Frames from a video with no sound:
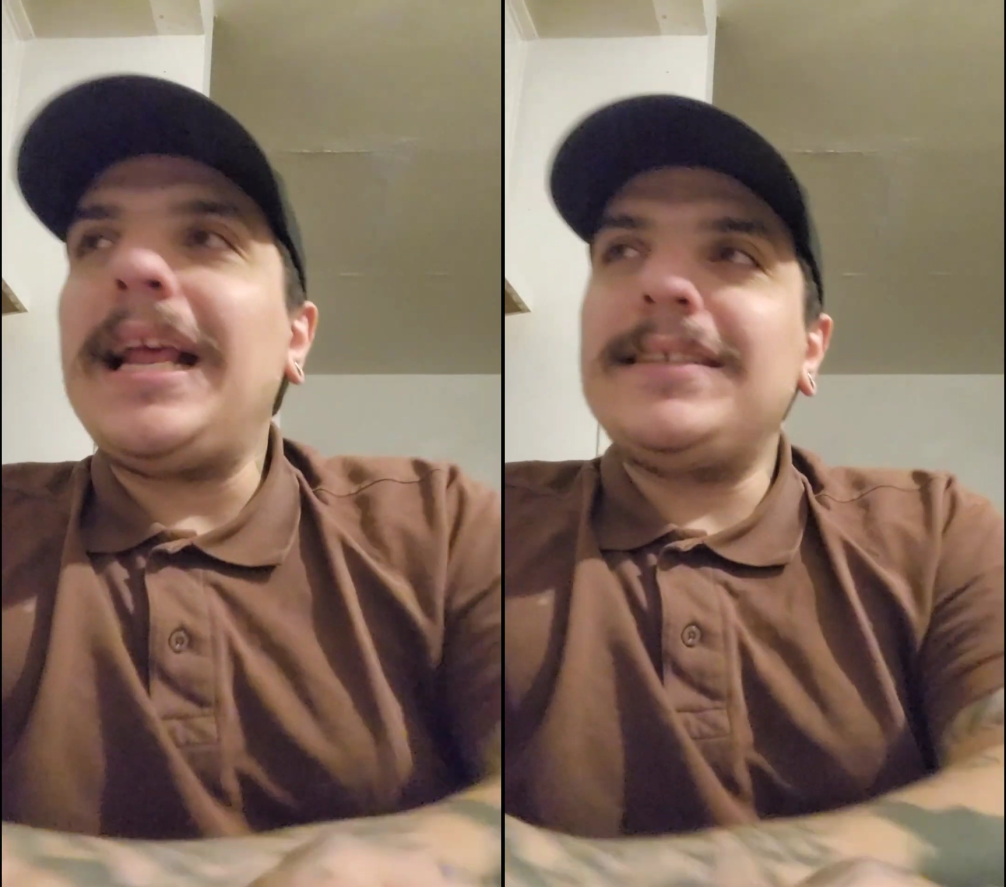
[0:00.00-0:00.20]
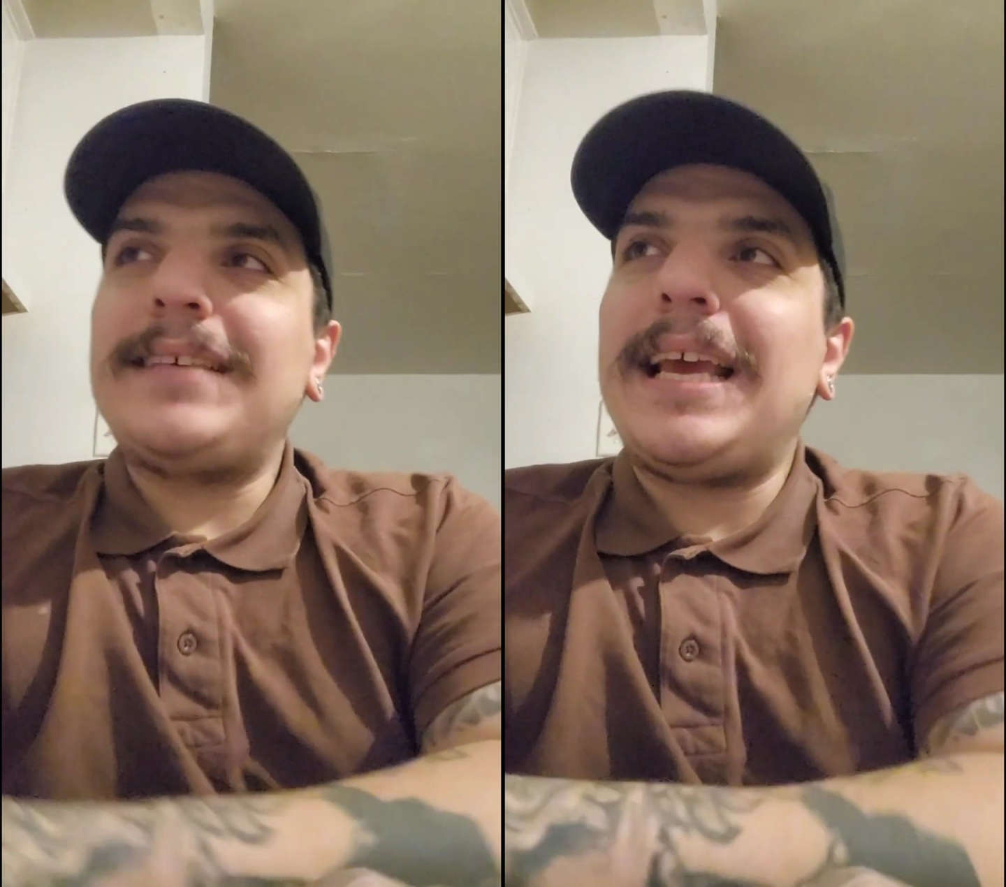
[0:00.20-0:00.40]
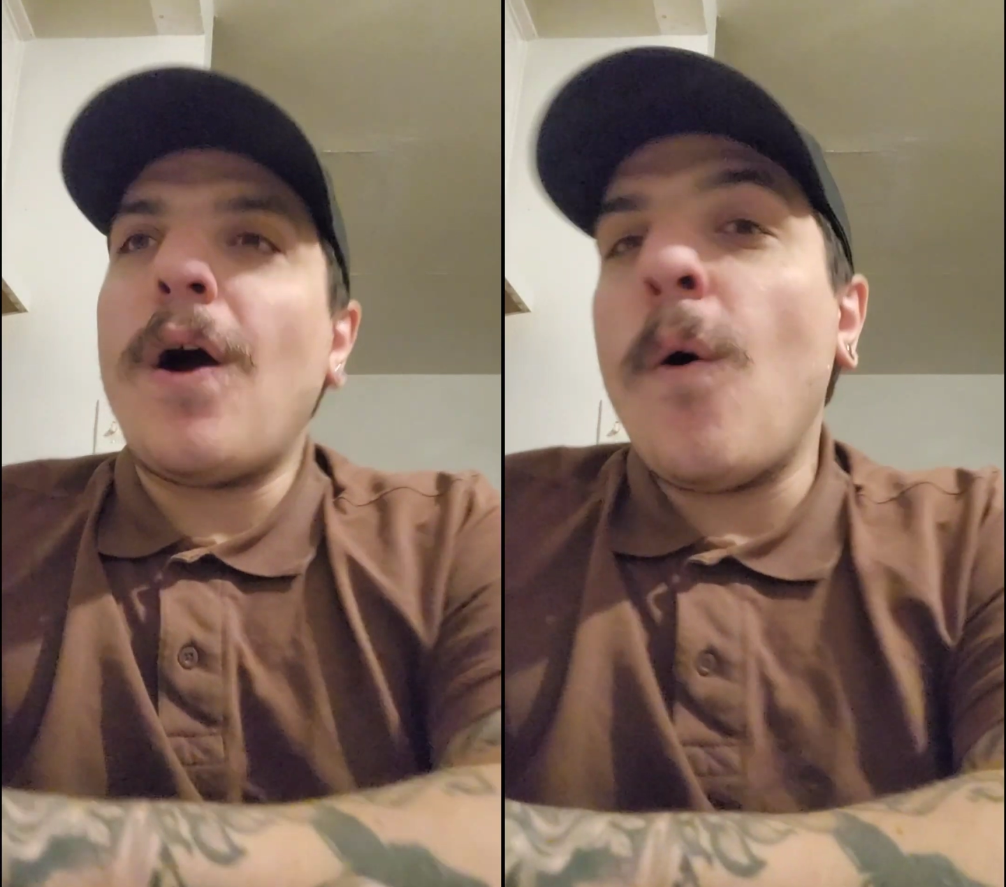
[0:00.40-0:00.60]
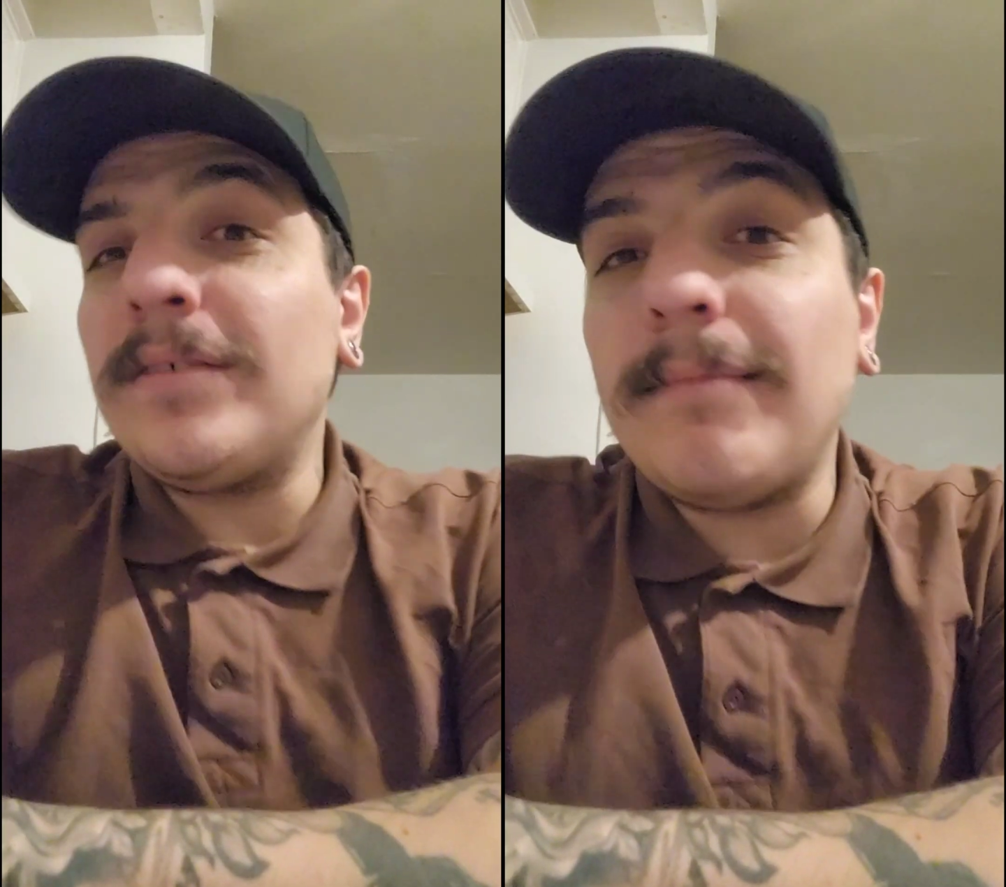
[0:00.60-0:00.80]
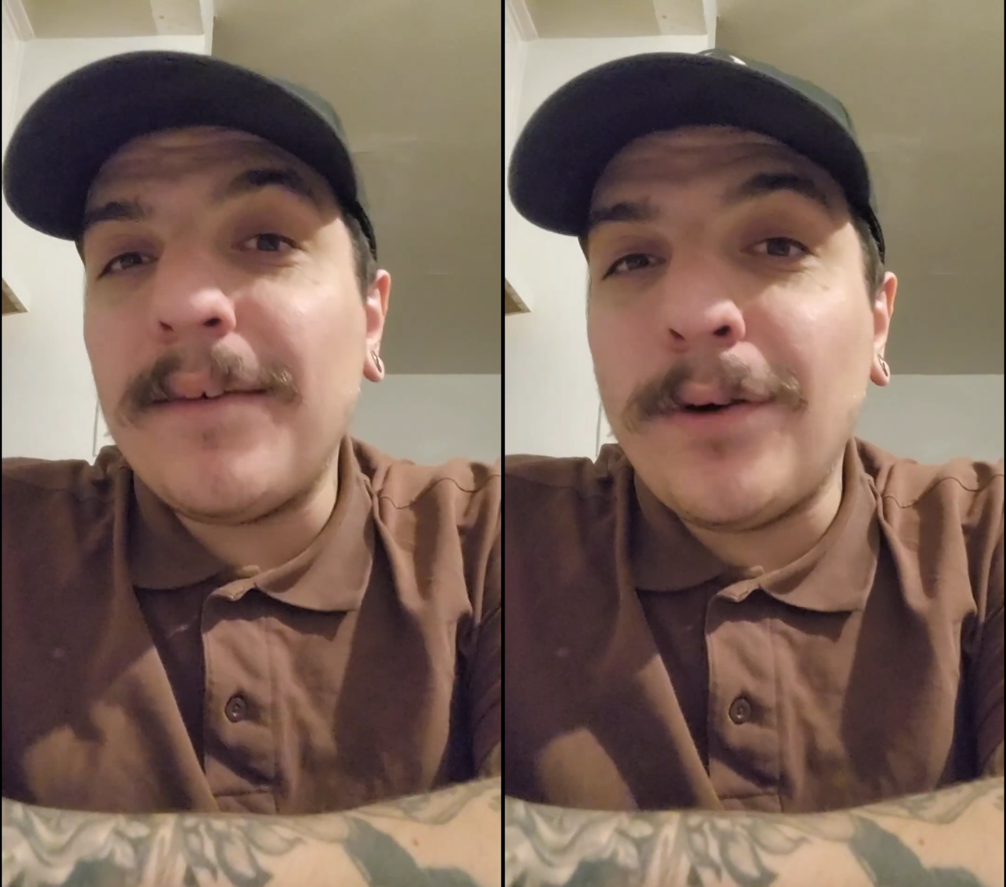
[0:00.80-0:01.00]
And he's saying, oh,
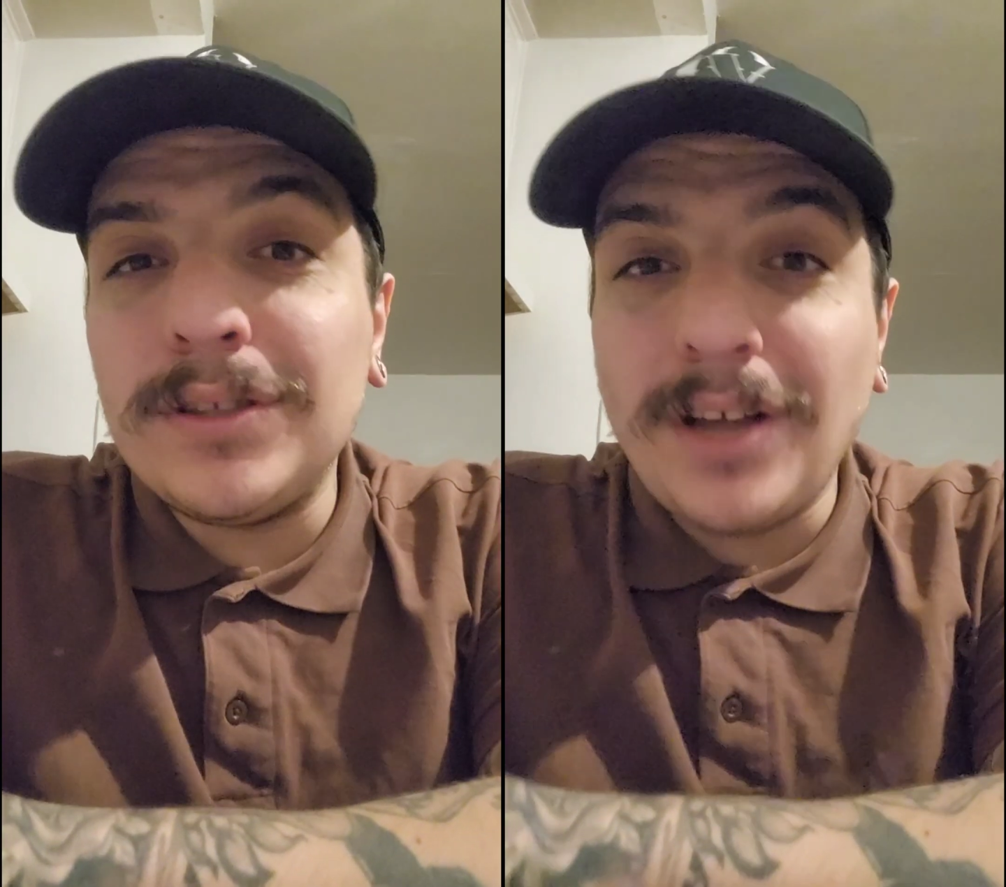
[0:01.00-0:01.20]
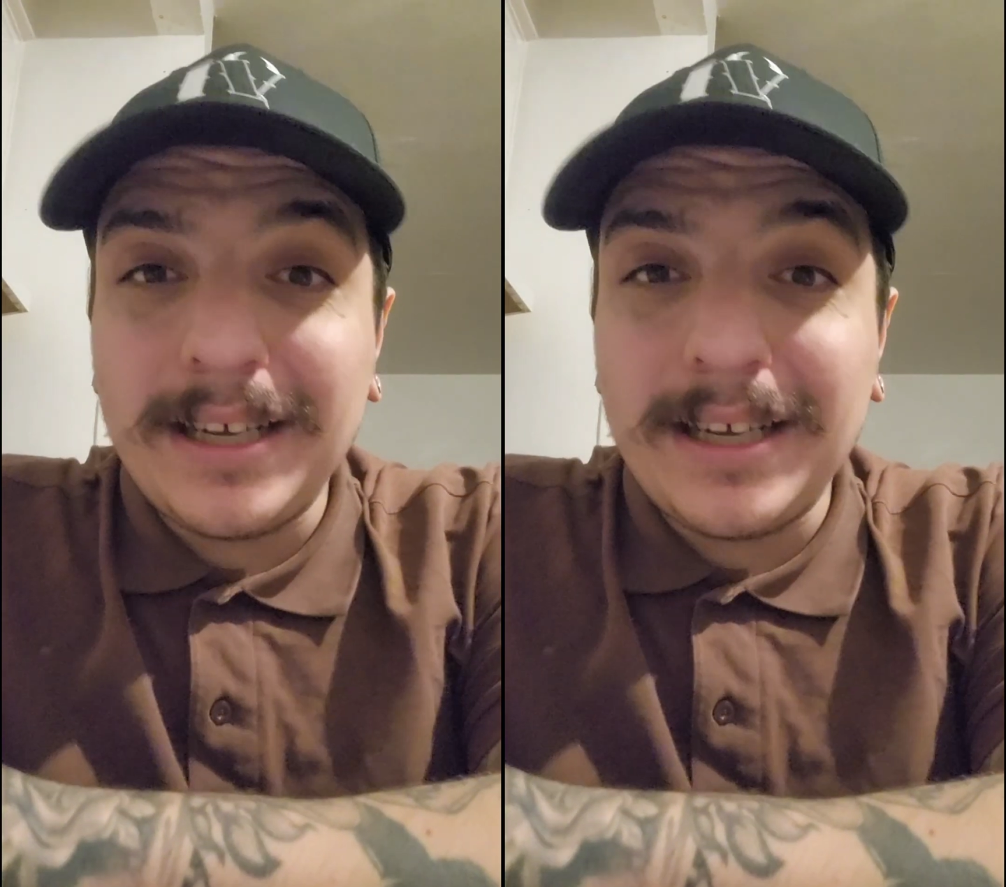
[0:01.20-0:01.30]
it's not my fault the